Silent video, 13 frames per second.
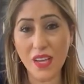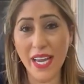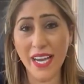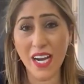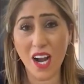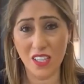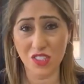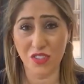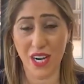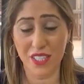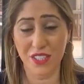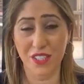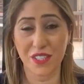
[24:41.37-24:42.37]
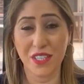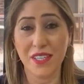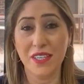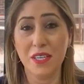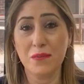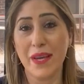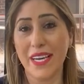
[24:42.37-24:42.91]
a contractor
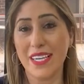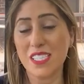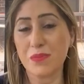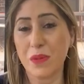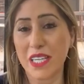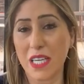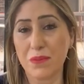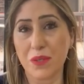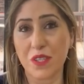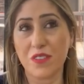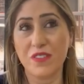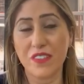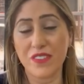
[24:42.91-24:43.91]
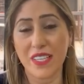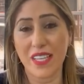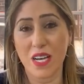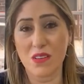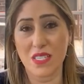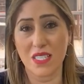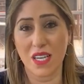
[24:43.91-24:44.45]
paid his bookkeeper
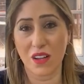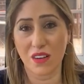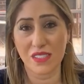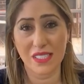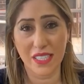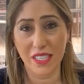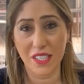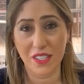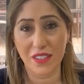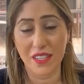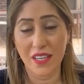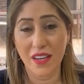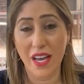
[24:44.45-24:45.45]
$50,000 a year.